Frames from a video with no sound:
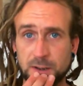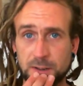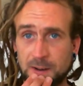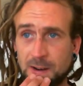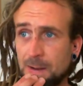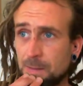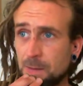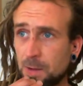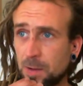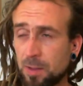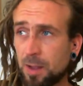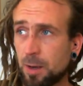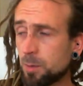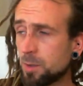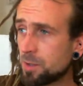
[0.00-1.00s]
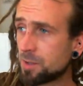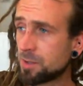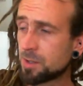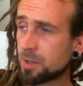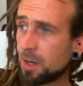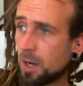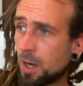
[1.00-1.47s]
There was a
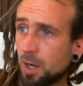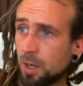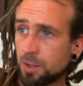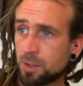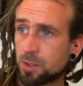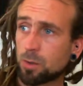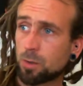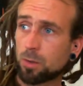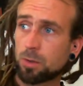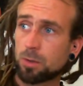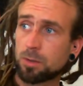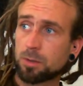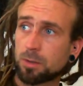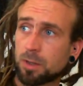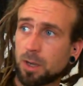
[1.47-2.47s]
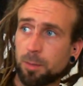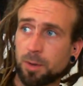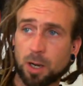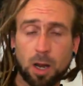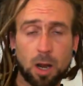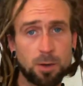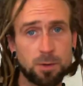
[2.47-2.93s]
door coming close
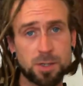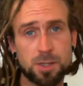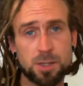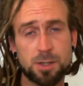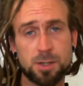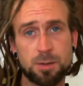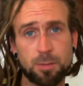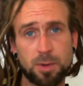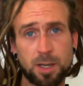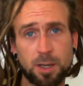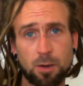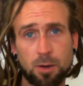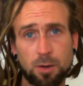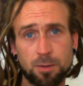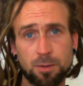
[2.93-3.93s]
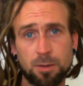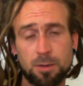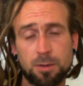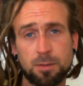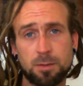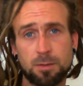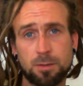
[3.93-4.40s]
to me on the right
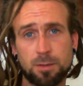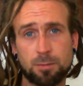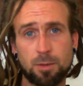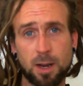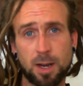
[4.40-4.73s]
hand side,